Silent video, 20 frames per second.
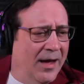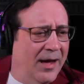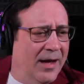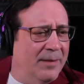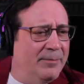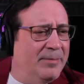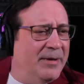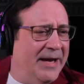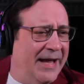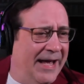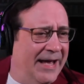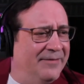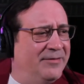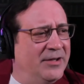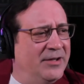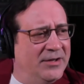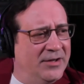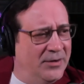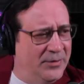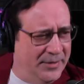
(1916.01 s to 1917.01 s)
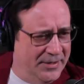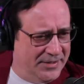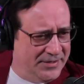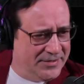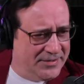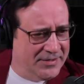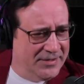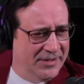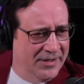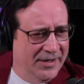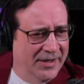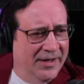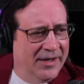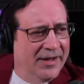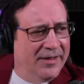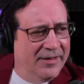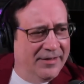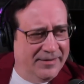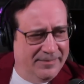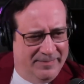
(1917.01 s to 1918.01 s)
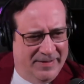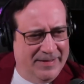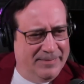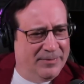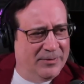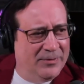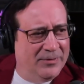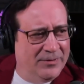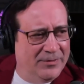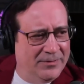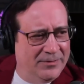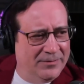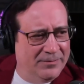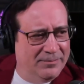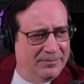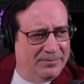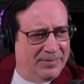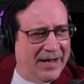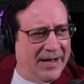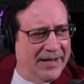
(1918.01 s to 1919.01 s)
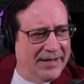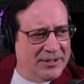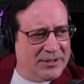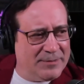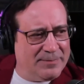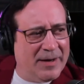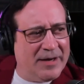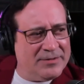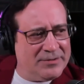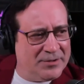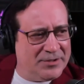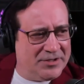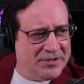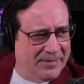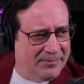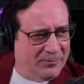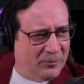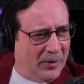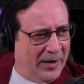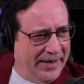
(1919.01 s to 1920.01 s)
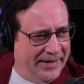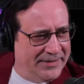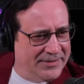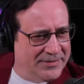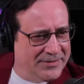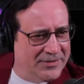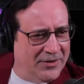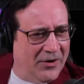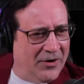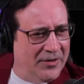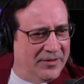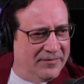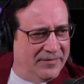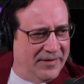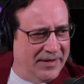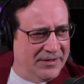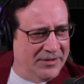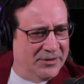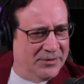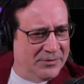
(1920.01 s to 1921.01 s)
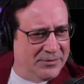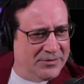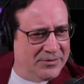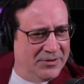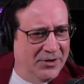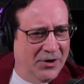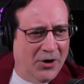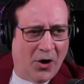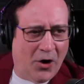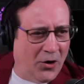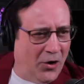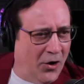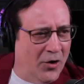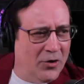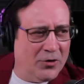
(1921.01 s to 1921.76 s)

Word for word: Uh, but have you noticed the people buying sponsorship rights to all the venues are all